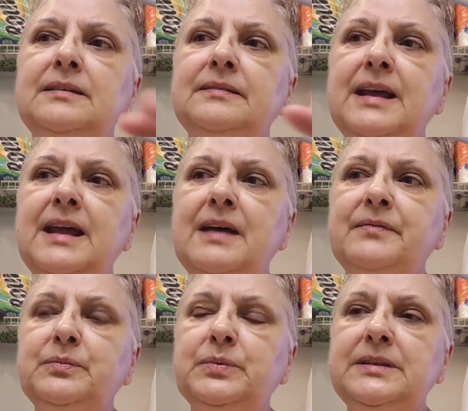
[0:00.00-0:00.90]
And they
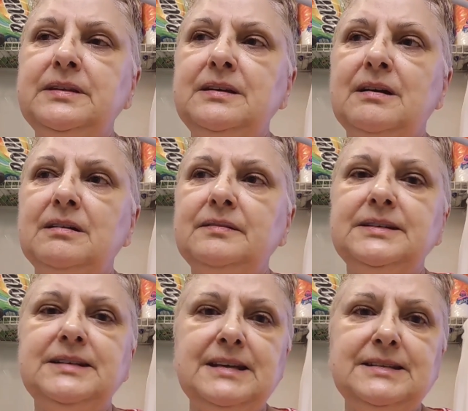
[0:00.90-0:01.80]
have it with the, uh,
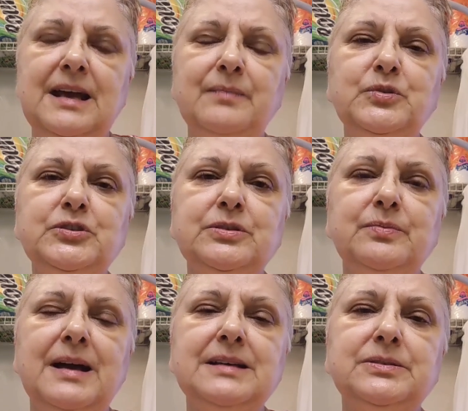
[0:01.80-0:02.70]
the daytime
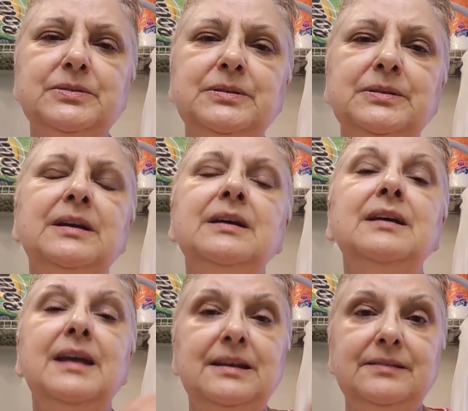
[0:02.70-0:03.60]
moisturizer
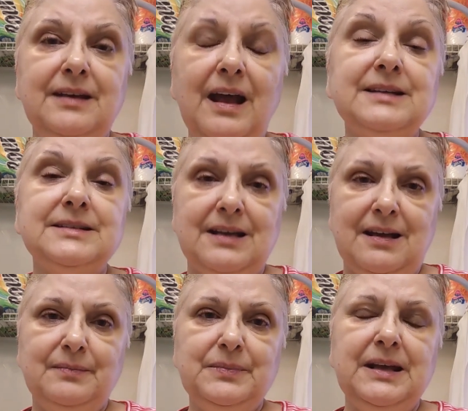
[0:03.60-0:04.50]
and the
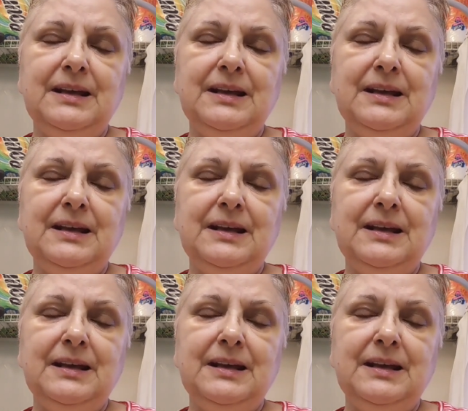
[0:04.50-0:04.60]
nighttime.